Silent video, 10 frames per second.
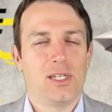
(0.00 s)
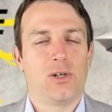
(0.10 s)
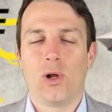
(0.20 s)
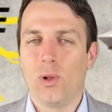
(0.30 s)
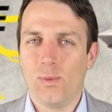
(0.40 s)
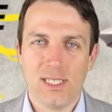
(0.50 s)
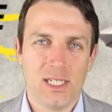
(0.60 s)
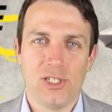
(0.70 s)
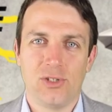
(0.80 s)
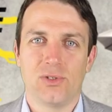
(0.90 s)
There are always
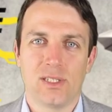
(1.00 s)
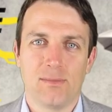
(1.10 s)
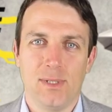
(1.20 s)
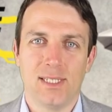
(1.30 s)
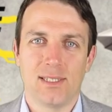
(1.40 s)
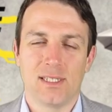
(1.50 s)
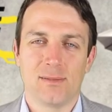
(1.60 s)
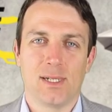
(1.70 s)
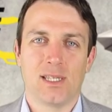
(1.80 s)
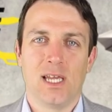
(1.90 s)
issues in business,
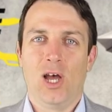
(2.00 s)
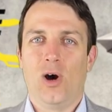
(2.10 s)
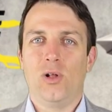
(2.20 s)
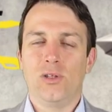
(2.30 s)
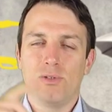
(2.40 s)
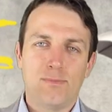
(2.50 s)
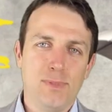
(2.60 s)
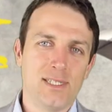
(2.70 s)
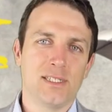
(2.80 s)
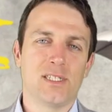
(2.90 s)
but all those
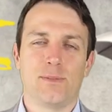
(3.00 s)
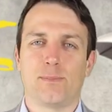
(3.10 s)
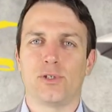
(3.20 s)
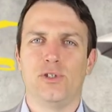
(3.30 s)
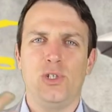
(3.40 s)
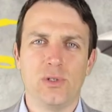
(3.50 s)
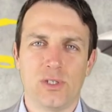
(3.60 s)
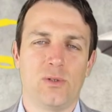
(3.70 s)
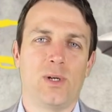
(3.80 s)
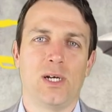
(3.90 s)
businesses
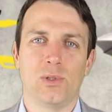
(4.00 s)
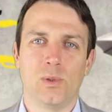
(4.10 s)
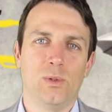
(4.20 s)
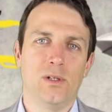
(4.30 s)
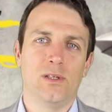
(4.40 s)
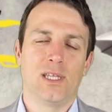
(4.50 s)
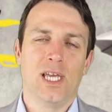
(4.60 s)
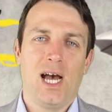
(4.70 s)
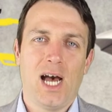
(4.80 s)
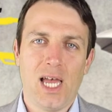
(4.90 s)
produce around the world,
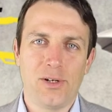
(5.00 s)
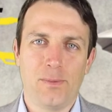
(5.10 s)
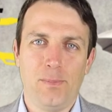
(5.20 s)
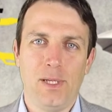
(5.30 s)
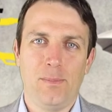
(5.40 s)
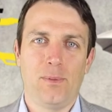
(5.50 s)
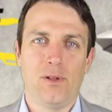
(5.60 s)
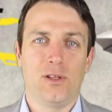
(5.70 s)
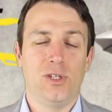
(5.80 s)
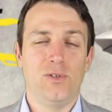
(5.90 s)
hire
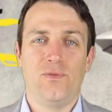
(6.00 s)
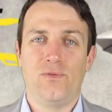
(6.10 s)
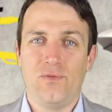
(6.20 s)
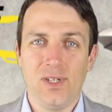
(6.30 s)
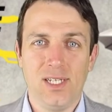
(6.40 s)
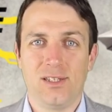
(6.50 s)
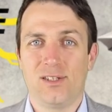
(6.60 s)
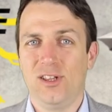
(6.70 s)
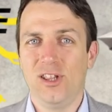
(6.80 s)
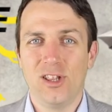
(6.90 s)
people, you feed
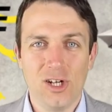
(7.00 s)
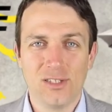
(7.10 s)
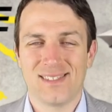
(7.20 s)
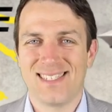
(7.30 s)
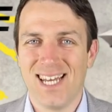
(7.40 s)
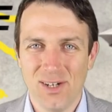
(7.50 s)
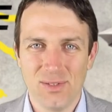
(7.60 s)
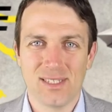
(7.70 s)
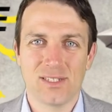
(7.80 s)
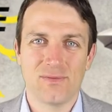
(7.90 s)
lots,
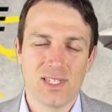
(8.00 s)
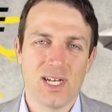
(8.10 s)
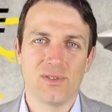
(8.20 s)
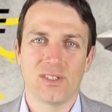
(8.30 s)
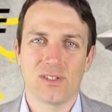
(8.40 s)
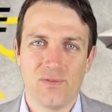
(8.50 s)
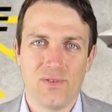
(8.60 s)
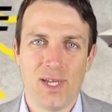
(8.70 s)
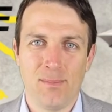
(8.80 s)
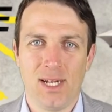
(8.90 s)
thousands of thousands of
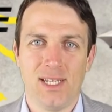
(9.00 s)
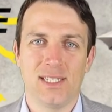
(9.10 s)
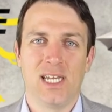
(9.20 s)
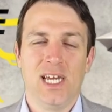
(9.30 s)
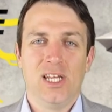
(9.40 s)
families.